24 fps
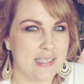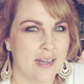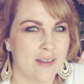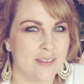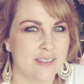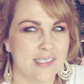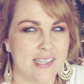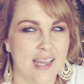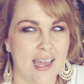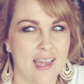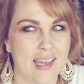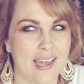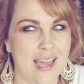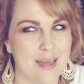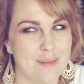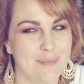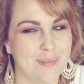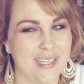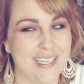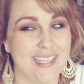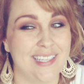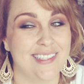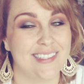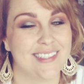I was like, I
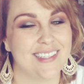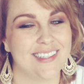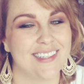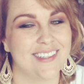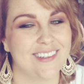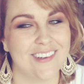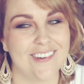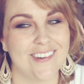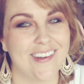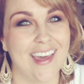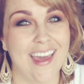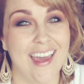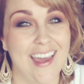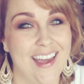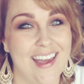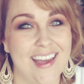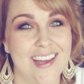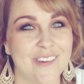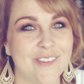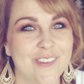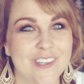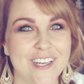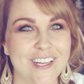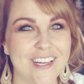mean,
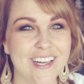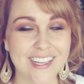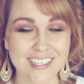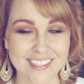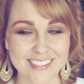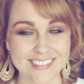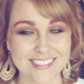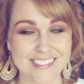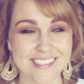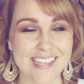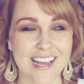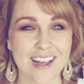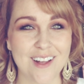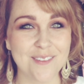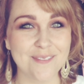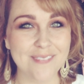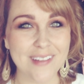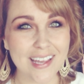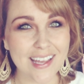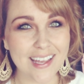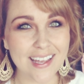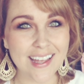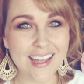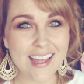okay, what are you gonna tell
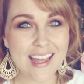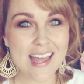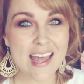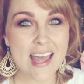me?